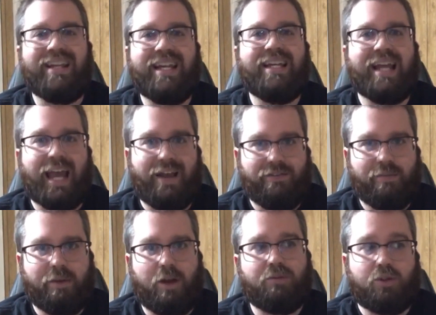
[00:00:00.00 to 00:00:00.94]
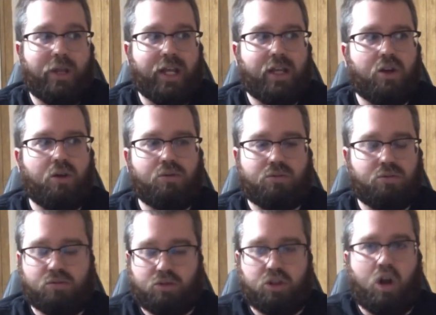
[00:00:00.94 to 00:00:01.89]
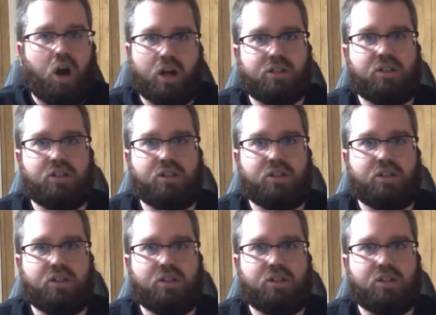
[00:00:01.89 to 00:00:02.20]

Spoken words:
need to have him there so he can go talk